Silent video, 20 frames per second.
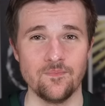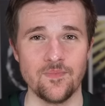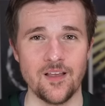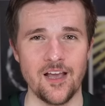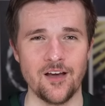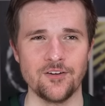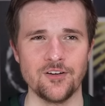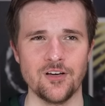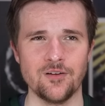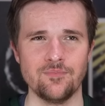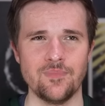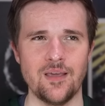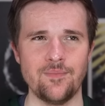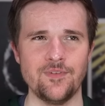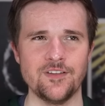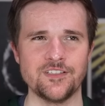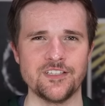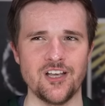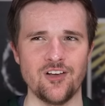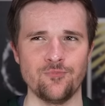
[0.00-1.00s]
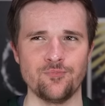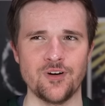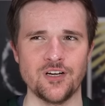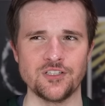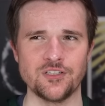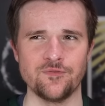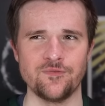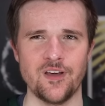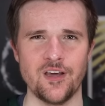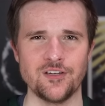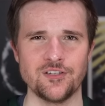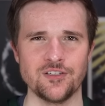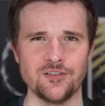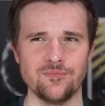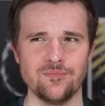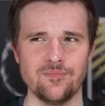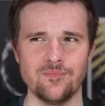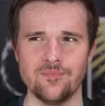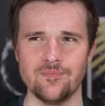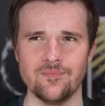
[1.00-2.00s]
I don't know, maybe self-preservation